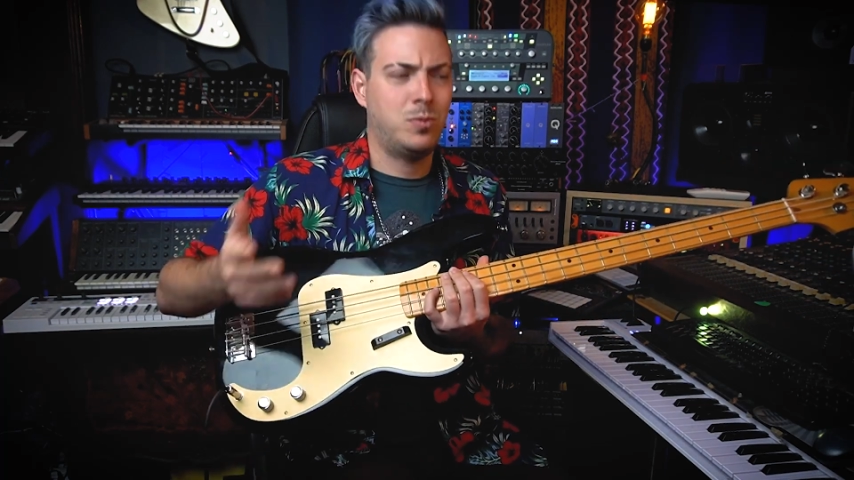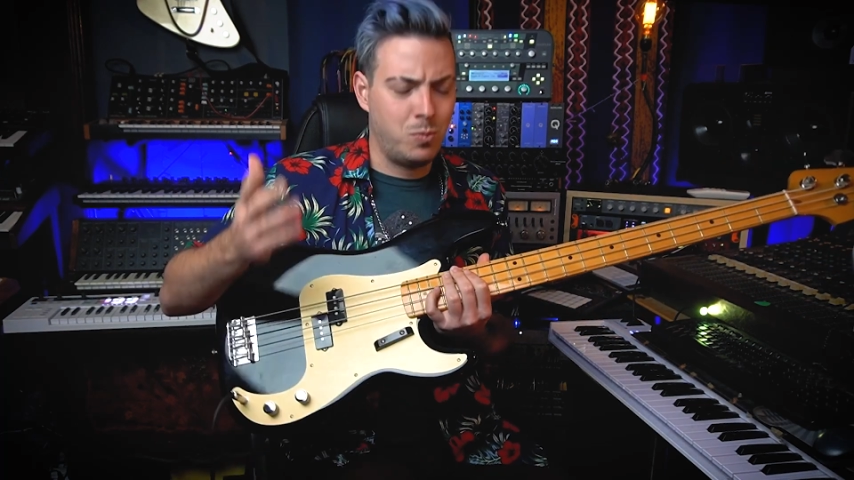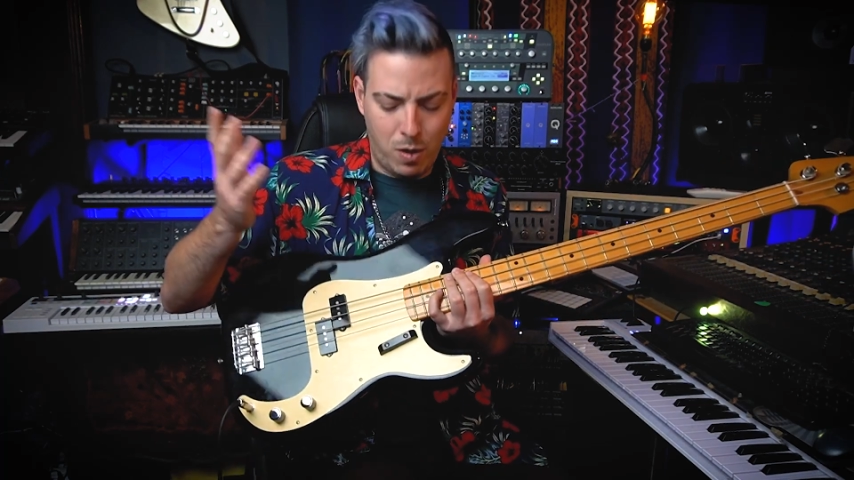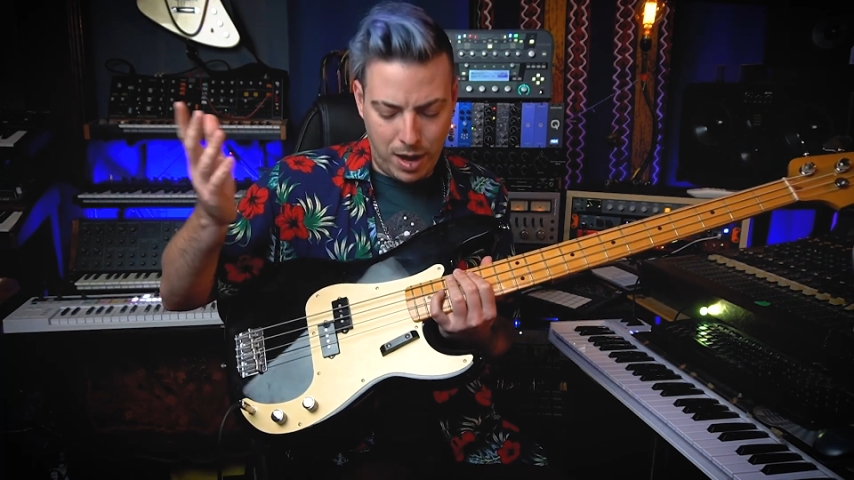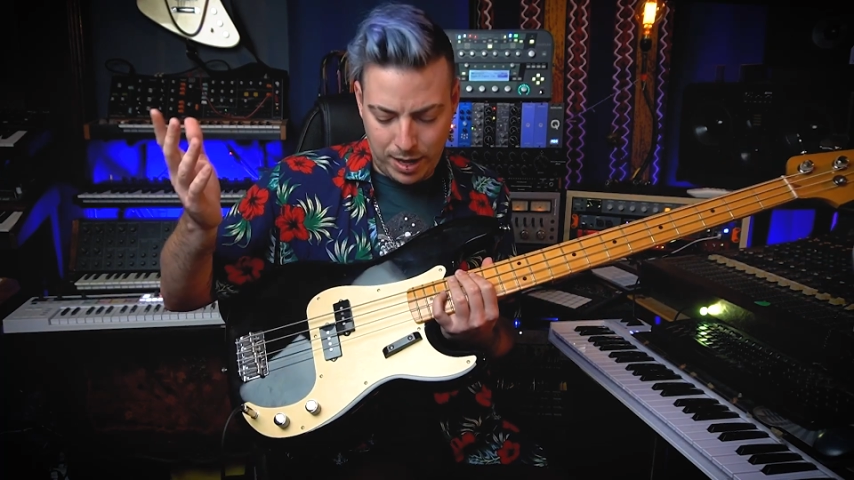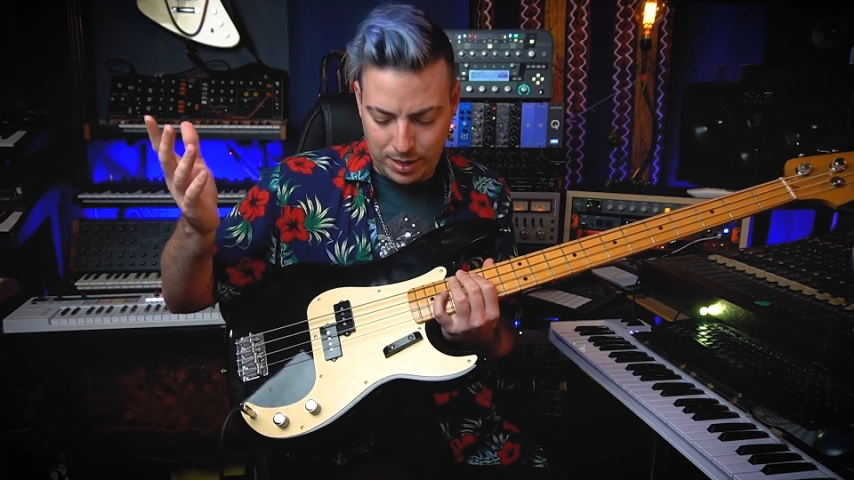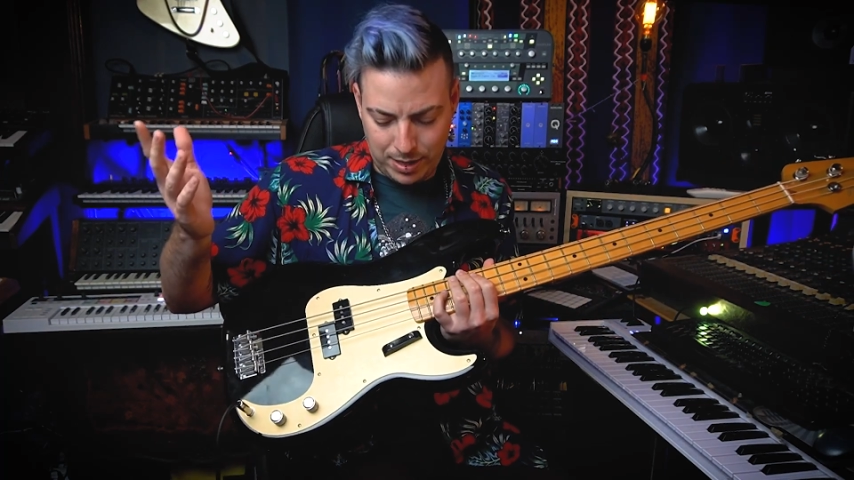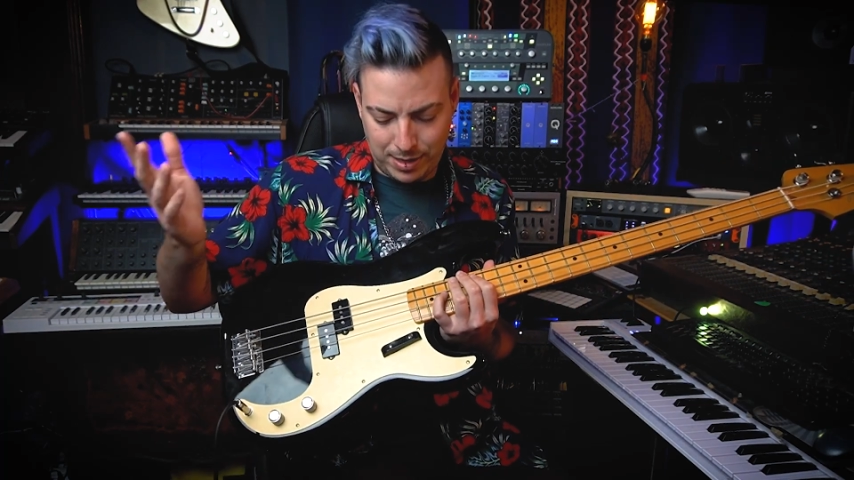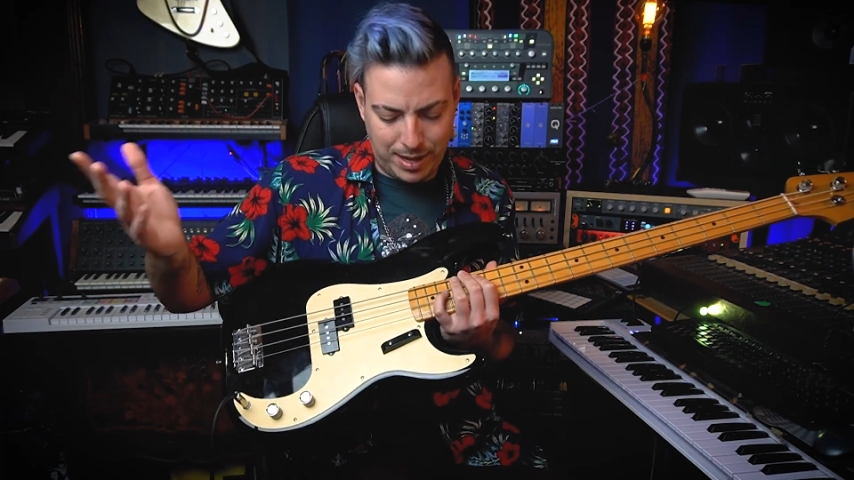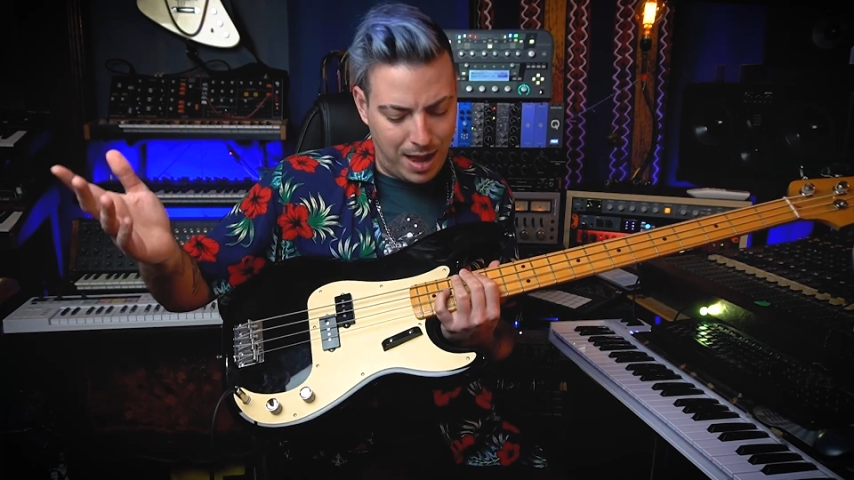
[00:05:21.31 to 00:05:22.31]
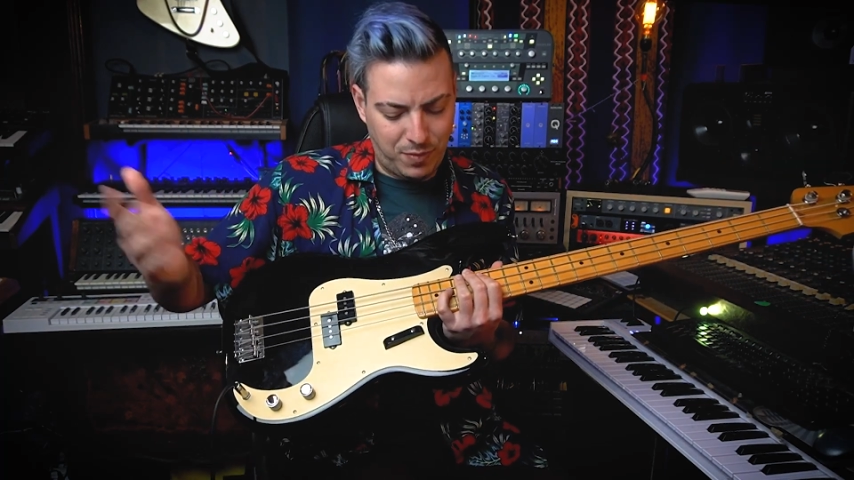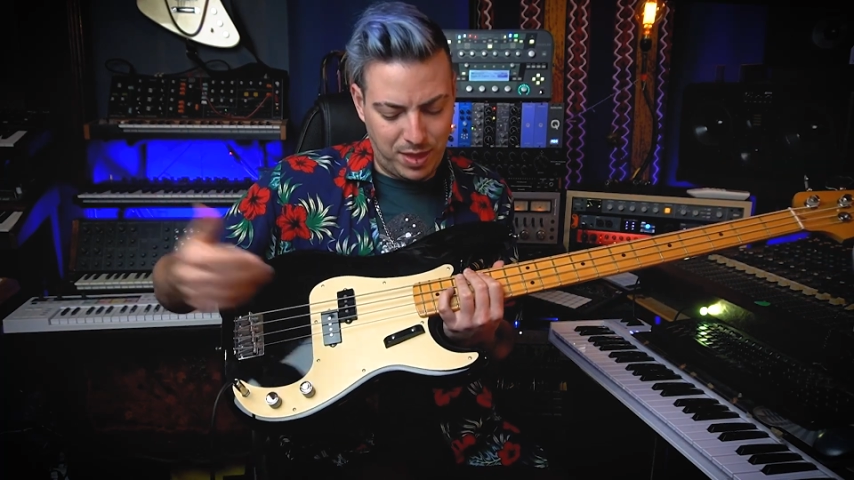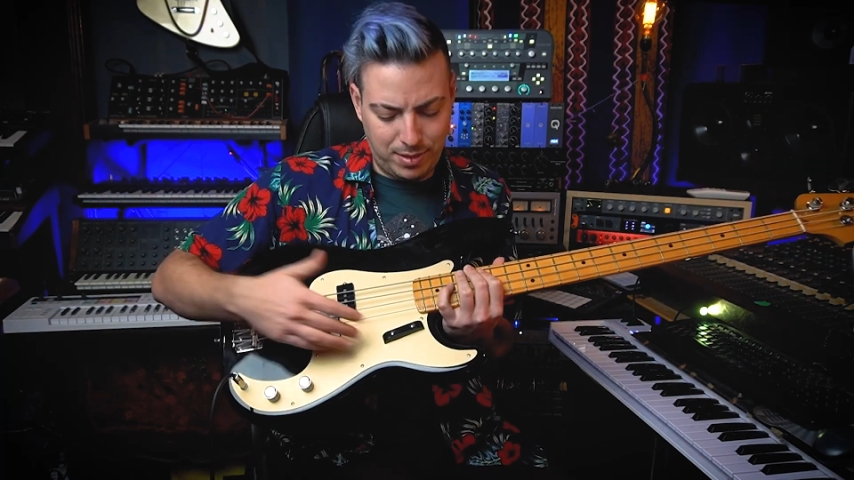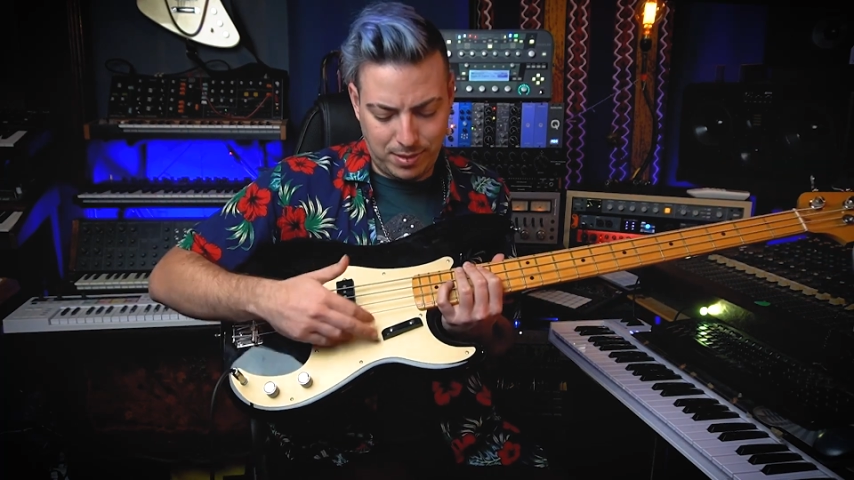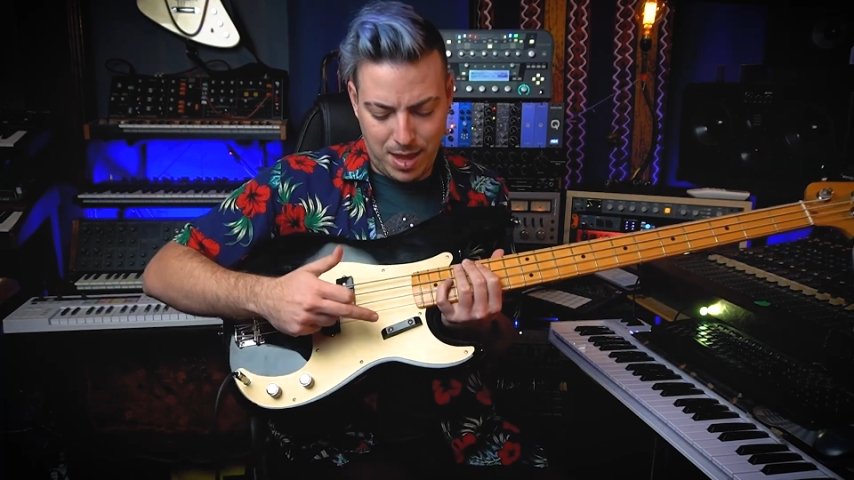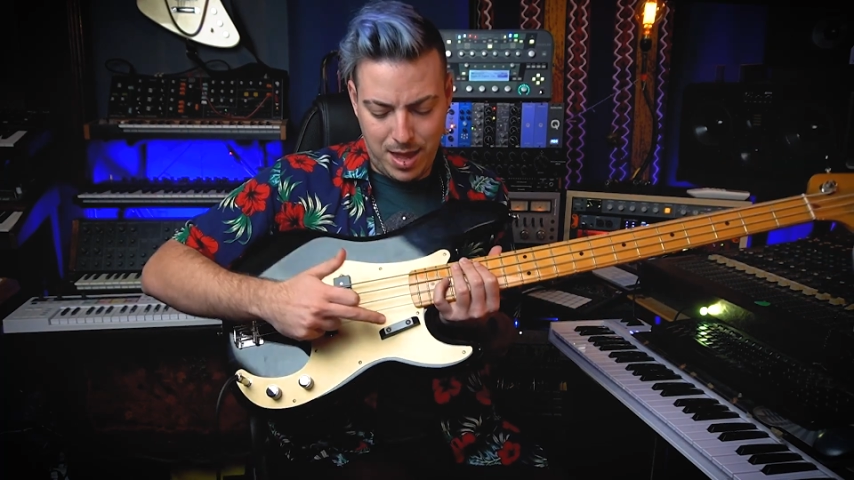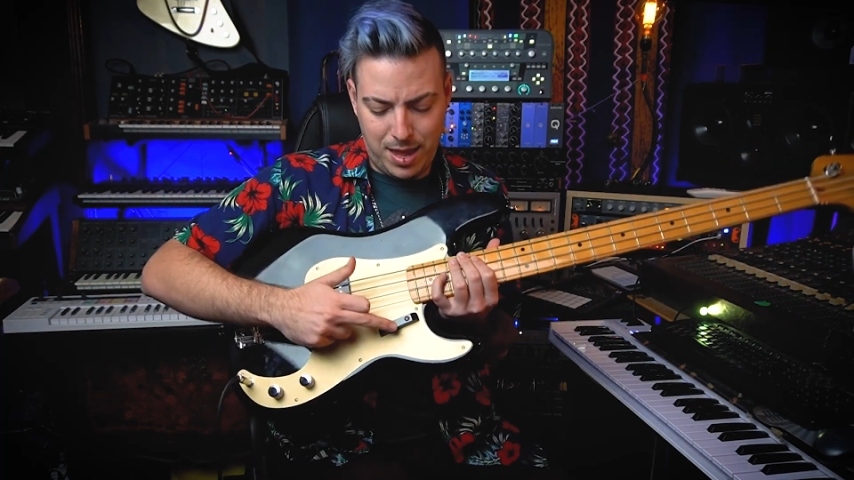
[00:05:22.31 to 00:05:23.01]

why does it have this?